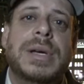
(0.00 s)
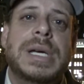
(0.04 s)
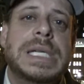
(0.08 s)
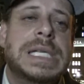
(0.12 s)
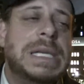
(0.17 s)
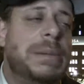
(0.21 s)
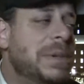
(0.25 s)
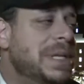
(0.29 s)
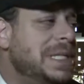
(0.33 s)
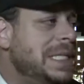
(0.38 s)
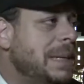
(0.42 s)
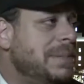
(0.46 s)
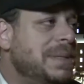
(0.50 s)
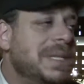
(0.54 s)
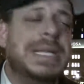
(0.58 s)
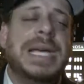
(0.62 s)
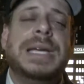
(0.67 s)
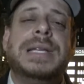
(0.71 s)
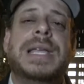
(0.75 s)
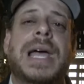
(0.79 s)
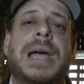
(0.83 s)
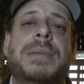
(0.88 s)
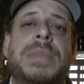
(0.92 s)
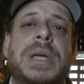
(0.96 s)
Some of the steps will
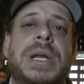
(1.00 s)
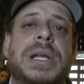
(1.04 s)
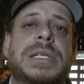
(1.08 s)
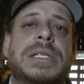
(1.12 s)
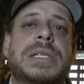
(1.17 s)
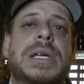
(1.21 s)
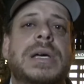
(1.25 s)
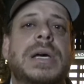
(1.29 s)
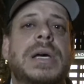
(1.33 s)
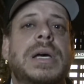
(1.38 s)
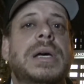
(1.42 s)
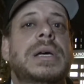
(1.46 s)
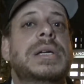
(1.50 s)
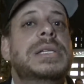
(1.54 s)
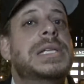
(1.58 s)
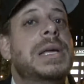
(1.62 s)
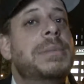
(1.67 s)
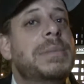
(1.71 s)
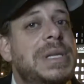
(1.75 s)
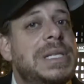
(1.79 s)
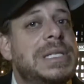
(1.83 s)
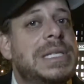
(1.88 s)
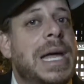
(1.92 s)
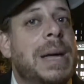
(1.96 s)
take 10 minutes.
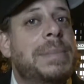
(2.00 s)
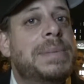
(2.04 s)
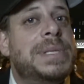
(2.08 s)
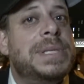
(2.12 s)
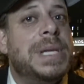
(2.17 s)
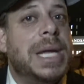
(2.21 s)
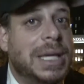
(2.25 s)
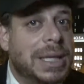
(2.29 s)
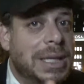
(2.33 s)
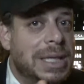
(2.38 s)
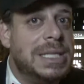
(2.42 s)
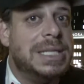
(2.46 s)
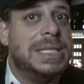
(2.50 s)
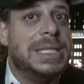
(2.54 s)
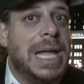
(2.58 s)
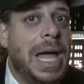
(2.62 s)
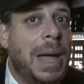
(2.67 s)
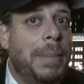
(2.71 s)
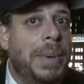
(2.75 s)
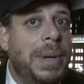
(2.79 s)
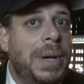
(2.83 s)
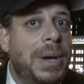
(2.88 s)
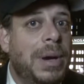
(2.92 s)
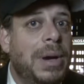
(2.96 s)
Some of the steps, like this
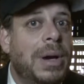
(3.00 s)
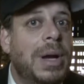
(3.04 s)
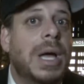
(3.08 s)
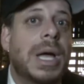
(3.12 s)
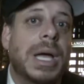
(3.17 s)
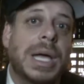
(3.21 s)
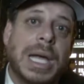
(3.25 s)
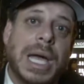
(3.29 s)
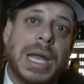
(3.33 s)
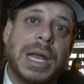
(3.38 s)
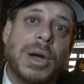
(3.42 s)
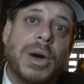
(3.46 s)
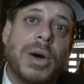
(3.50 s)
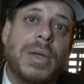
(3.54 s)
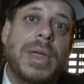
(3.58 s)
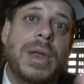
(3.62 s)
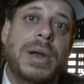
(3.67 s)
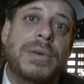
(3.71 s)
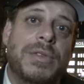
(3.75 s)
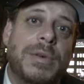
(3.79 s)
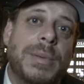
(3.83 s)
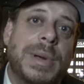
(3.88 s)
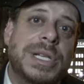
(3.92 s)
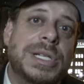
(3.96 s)
step here, getting all that
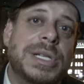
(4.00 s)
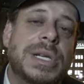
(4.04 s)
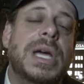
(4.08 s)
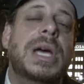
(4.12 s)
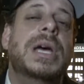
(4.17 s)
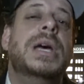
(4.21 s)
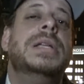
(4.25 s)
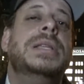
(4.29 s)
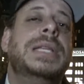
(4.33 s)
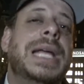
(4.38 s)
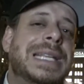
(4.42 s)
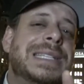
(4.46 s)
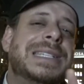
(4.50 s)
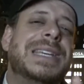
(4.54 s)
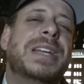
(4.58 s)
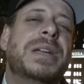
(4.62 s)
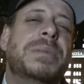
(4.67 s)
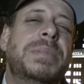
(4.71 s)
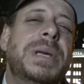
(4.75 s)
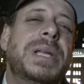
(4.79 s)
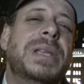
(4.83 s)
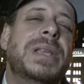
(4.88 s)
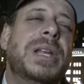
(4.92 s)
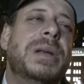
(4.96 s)
information, that's
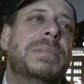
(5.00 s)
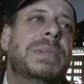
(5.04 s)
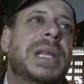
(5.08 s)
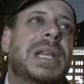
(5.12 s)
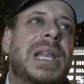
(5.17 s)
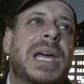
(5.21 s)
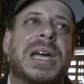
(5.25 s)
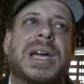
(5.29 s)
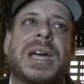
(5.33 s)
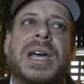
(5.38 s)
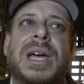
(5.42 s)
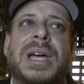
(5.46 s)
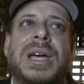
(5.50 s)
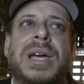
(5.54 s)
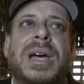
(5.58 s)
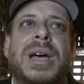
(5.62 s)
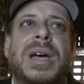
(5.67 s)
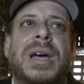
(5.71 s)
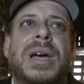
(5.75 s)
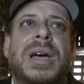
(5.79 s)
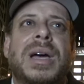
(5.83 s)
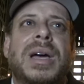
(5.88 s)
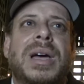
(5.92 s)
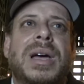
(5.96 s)
gonna be a little bit like a,
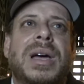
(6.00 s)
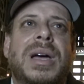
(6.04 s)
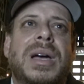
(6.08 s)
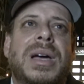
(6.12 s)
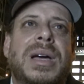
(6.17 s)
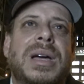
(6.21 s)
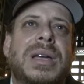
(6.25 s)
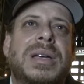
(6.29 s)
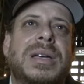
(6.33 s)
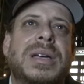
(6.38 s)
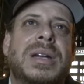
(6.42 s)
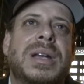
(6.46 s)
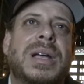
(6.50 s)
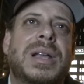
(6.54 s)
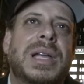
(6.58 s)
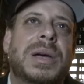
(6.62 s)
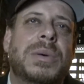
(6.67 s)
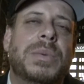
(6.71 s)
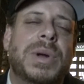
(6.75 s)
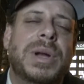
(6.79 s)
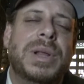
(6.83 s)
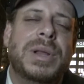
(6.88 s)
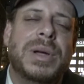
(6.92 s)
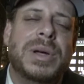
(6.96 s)
like
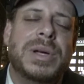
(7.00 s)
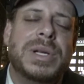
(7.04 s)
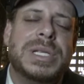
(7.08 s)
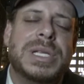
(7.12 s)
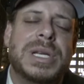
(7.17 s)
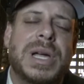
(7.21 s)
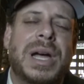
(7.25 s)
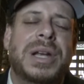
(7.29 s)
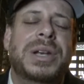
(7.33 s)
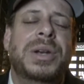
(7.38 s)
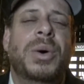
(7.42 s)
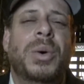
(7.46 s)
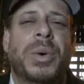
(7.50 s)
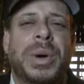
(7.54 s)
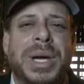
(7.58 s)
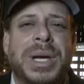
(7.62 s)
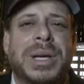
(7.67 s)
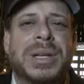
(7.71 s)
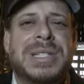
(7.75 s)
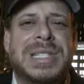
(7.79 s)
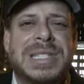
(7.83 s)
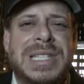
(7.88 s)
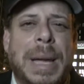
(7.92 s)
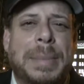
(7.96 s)
one of those
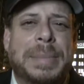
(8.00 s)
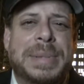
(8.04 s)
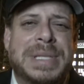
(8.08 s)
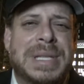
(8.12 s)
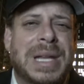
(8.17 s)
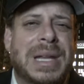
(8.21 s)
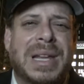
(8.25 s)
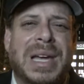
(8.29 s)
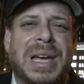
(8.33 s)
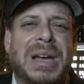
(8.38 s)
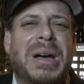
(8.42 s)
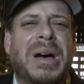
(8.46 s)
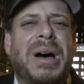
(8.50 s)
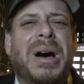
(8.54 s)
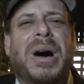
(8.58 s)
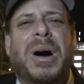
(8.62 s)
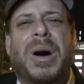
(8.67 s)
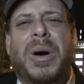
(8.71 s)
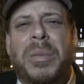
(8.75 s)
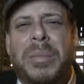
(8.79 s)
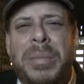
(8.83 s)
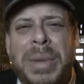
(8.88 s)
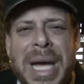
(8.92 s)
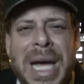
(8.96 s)
annoying steps that like,
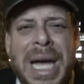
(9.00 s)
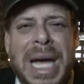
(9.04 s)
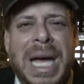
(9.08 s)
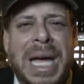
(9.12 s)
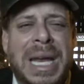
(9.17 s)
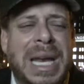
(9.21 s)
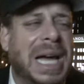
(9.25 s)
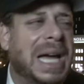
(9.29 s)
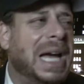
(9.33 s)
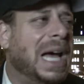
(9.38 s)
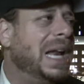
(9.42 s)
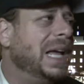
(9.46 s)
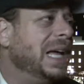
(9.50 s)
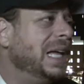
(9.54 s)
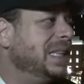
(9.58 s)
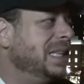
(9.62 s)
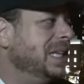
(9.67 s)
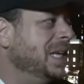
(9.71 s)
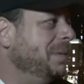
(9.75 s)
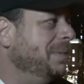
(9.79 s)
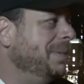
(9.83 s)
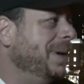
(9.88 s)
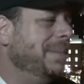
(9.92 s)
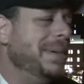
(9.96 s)
oh man, I gotta get
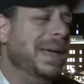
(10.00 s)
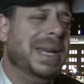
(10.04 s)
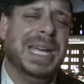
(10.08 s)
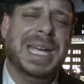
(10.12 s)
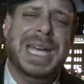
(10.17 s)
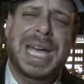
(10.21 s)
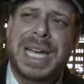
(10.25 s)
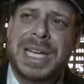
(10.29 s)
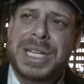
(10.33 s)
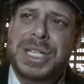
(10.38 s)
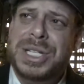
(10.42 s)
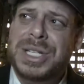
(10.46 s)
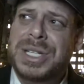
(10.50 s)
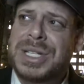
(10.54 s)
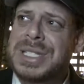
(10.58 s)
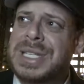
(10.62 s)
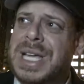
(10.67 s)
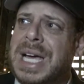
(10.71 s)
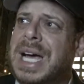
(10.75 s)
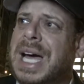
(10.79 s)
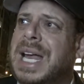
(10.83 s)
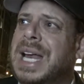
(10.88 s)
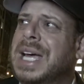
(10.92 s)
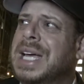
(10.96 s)
the name of my medications,
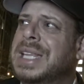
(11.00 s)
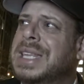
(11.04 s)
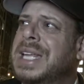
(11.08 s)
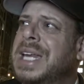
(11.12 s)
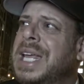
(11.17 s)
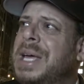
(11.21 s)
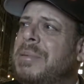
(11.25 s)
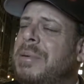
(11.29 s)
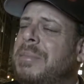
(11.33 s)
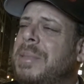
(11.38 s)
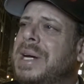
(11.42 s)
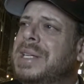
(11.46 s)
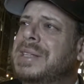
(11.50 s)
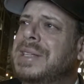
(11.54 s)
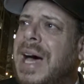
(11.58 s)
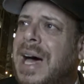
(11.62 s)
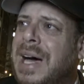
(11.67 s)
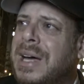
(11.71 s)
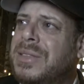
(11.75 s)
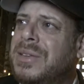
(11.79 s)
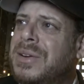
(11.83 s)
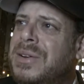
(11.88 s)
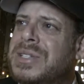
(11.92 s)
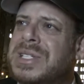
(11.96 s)
I gotta get the name of my
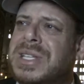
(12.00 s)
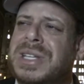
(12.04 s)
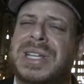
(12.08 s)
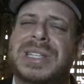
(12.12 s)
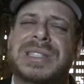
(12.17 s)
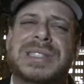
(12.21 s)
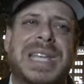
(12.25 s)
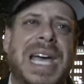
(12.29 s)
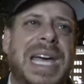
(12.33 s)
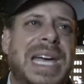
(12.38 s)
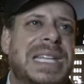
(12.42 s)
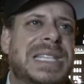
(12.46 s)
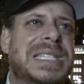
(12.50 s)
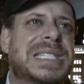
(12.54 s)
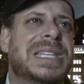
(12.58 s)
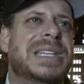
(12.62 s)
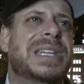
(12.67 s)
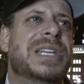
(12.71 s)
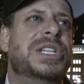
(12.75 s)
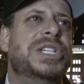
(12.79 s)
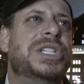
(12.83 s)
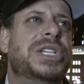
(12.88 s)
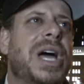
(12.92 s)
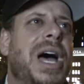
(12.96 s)
doctors and the dates and
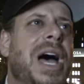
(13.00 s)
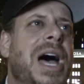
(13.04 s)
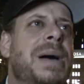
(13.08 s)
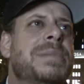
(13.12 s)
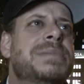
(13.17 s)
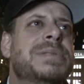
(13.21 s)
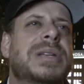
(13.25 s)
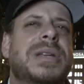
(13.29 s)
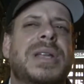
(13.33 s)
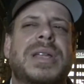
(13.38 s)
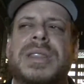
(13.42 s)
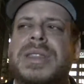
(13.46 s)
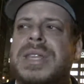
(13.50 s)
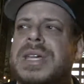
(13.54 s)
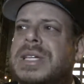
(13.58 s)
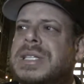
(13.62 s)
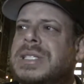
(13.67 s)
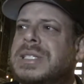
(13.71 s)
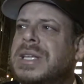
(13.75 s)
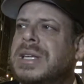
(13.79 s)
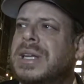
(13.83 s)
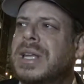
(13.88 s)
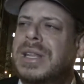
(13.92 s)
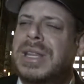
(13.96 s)
the jobs and the
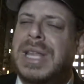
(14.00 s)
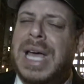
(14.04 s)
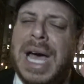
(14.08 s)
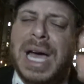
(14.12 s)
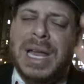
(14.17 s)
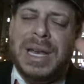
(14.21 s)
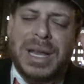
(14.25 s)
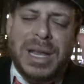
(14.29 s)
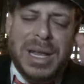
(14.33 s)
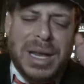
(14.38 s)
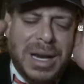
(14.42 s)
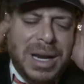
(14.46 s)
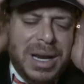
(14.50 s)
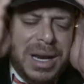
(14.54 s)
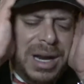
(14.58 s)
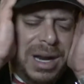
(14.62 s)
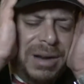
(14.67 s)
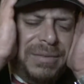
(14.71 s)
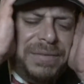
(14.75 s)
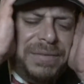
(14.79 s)
this and the that, no,